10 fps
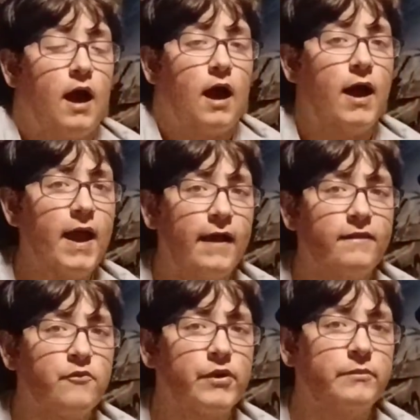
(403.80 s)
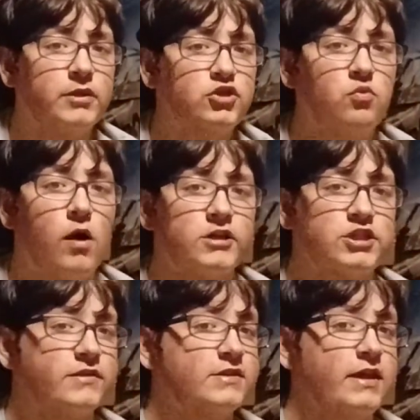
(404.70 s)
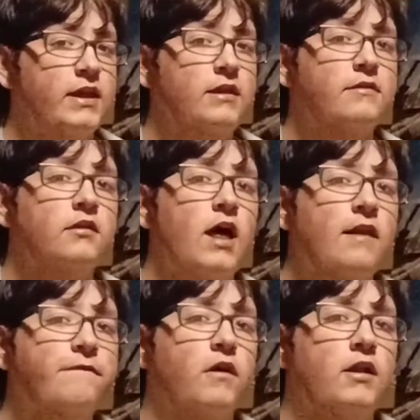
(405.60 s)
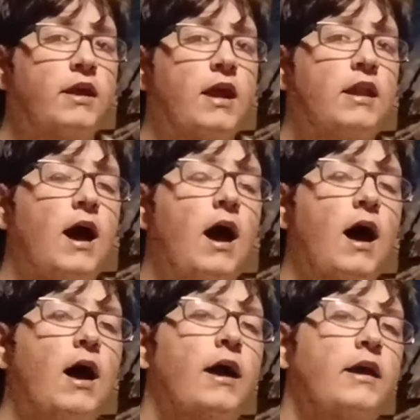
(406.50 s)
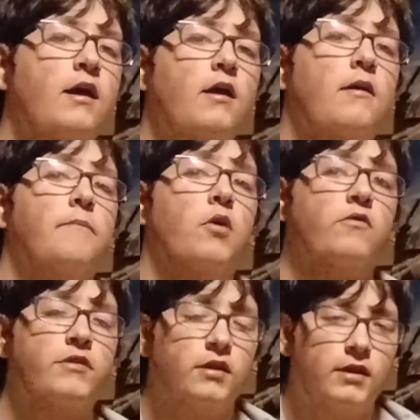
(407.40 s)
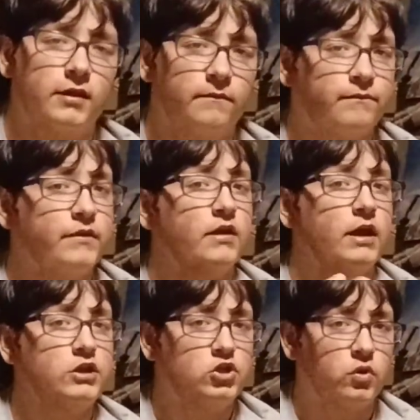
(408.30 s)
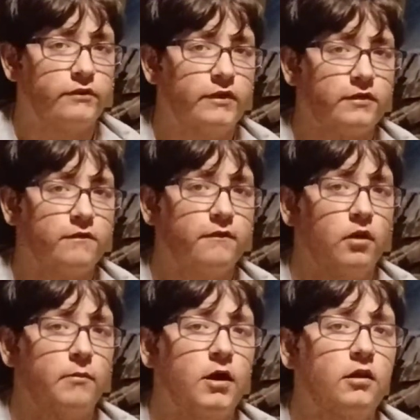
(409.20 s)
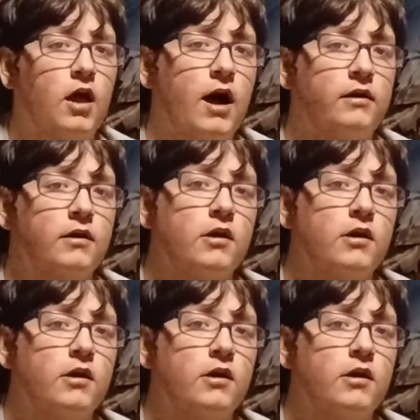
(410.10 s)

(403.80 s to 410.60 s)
I highly recommend you watch this. It is a lot of fun, and I personally enjoyed this film a lot.